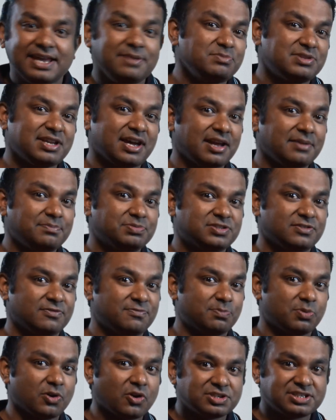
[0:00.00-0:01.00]
types of
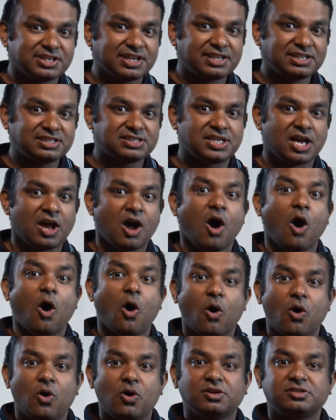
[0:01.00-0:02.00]
projects
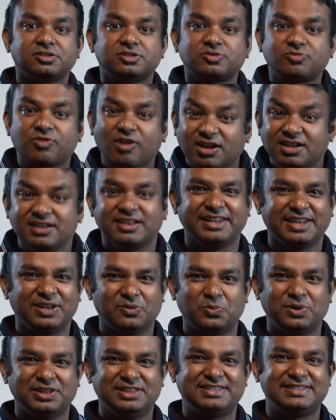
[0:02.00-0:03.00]
or struggling
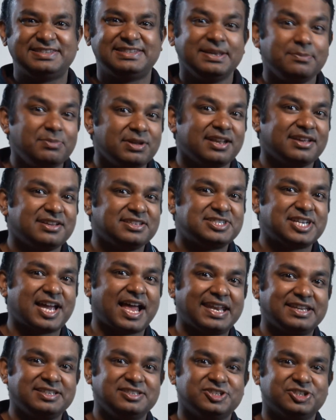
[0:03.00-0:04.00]
with similar
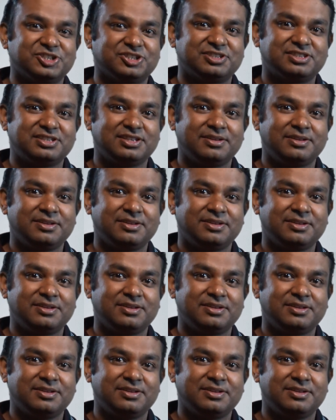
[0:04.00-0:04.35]
challenges.